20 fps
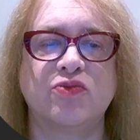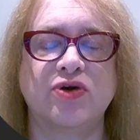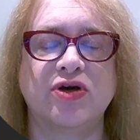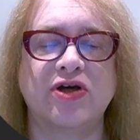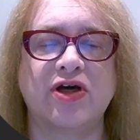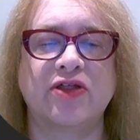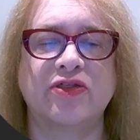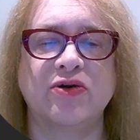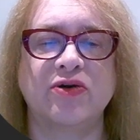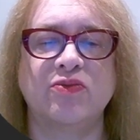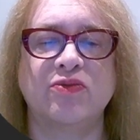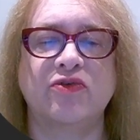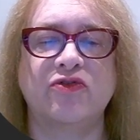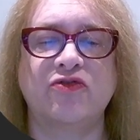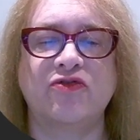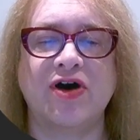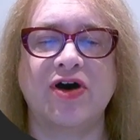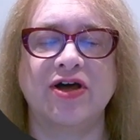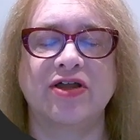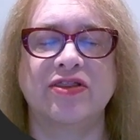I think we'll
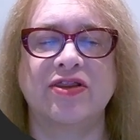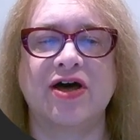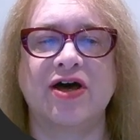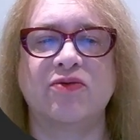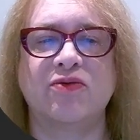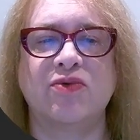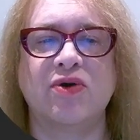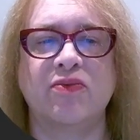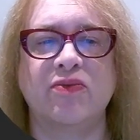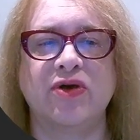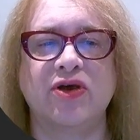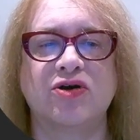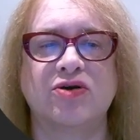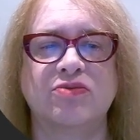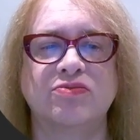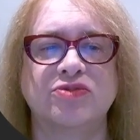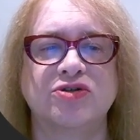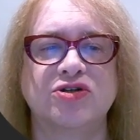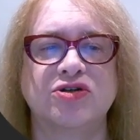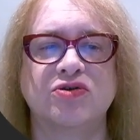find that when we
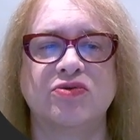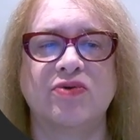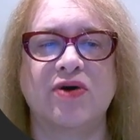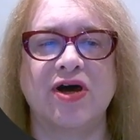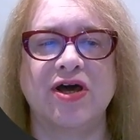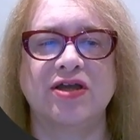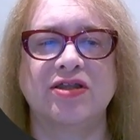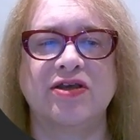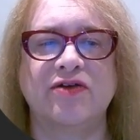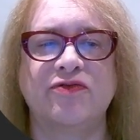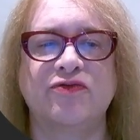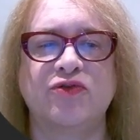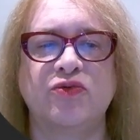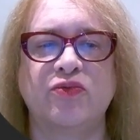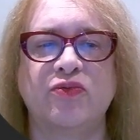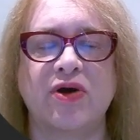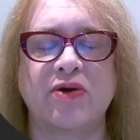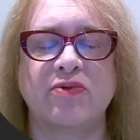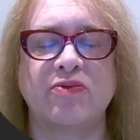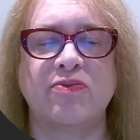come to a different
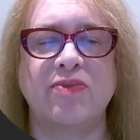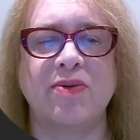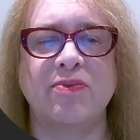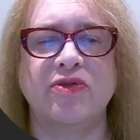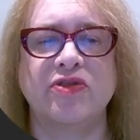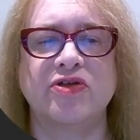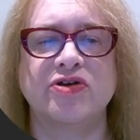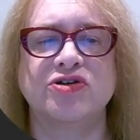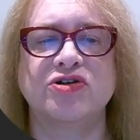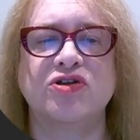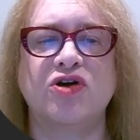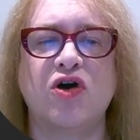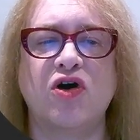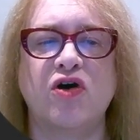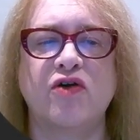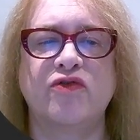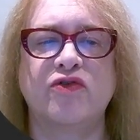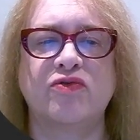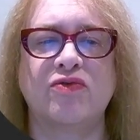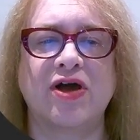variable. Remember, there's an
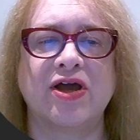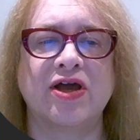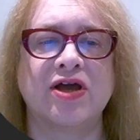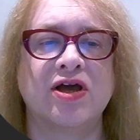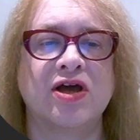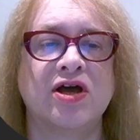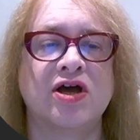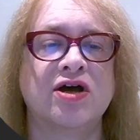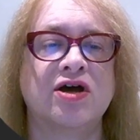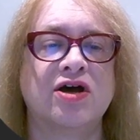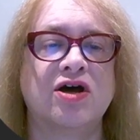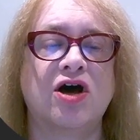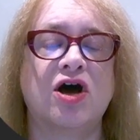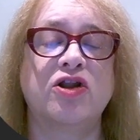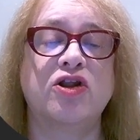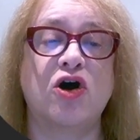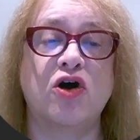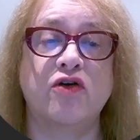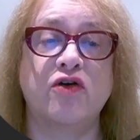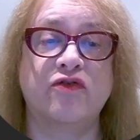
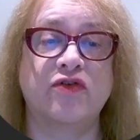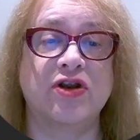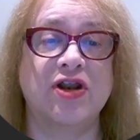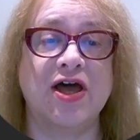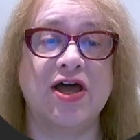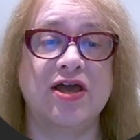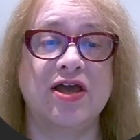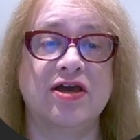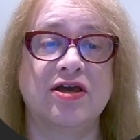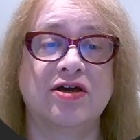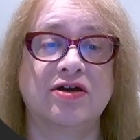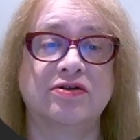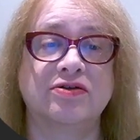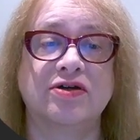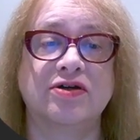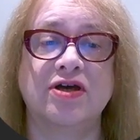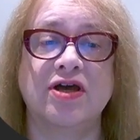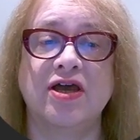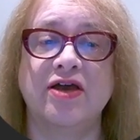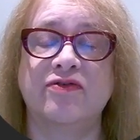overlay,
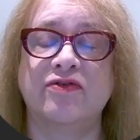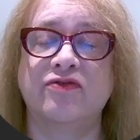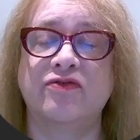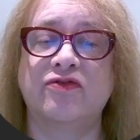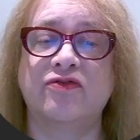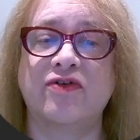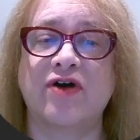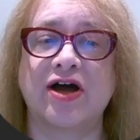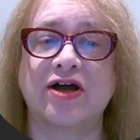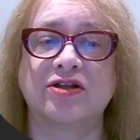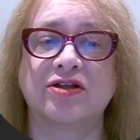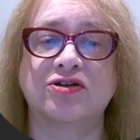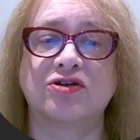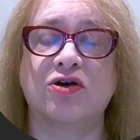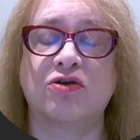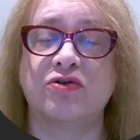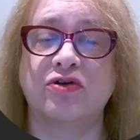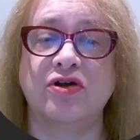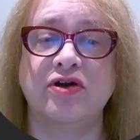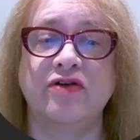even fact,
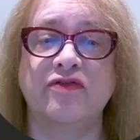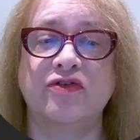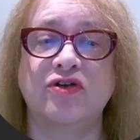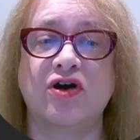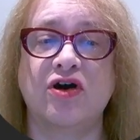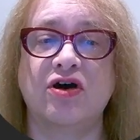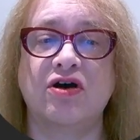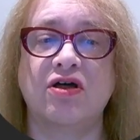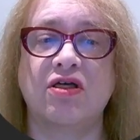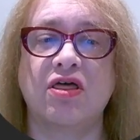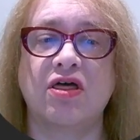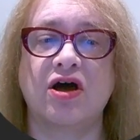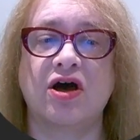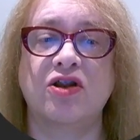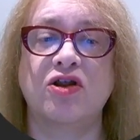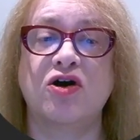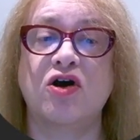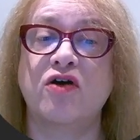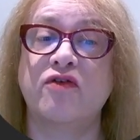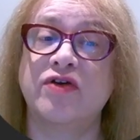or even an
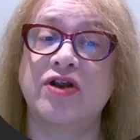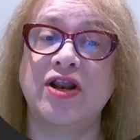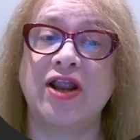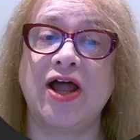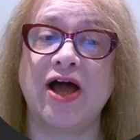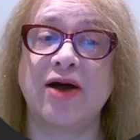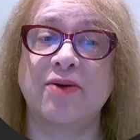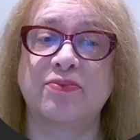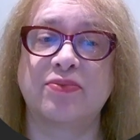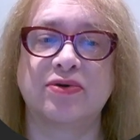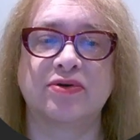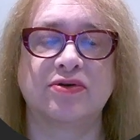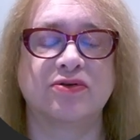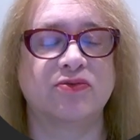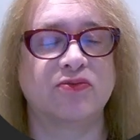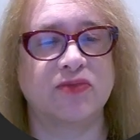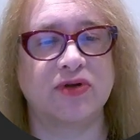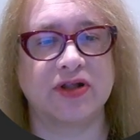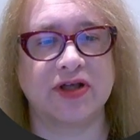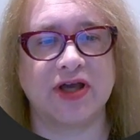overlap.
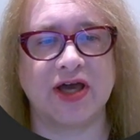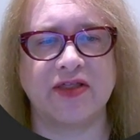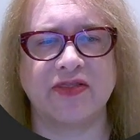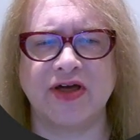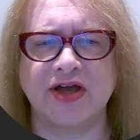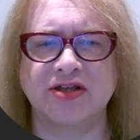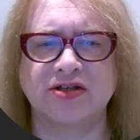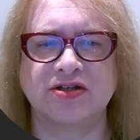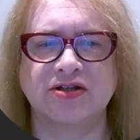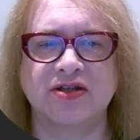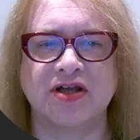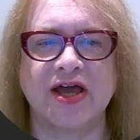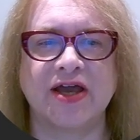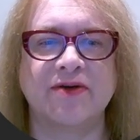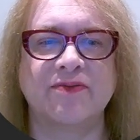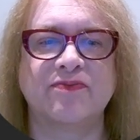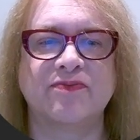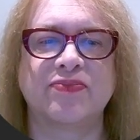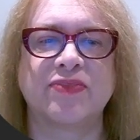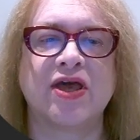We'll get there today.
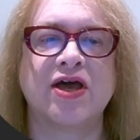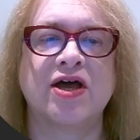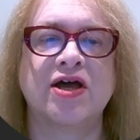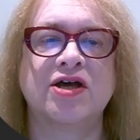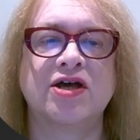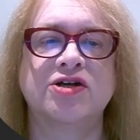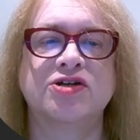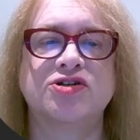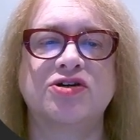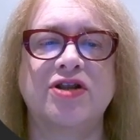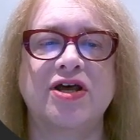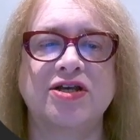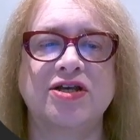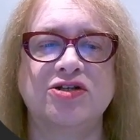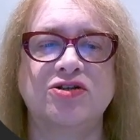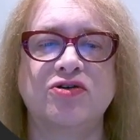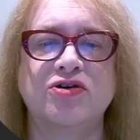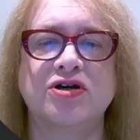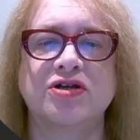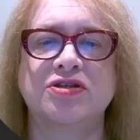So let's
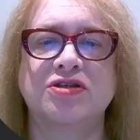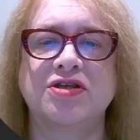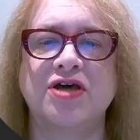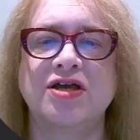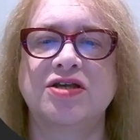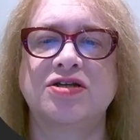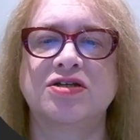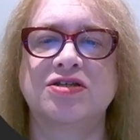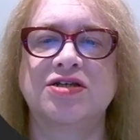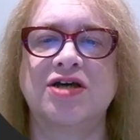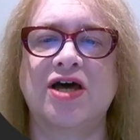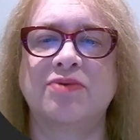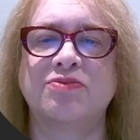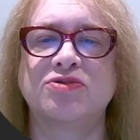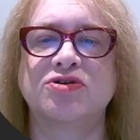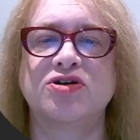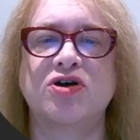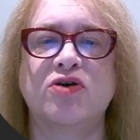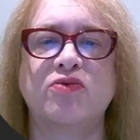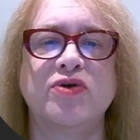look at data types.
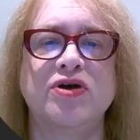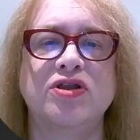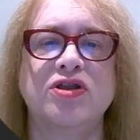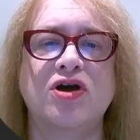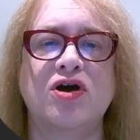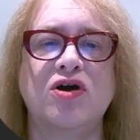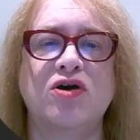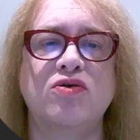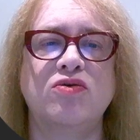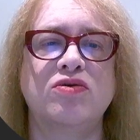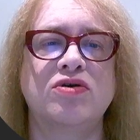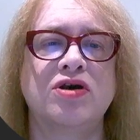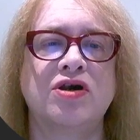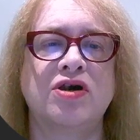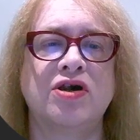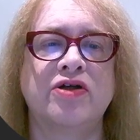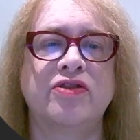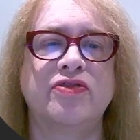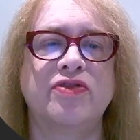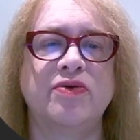So we know
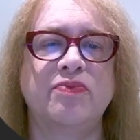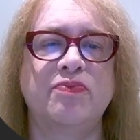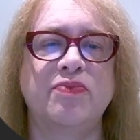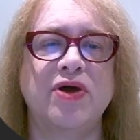the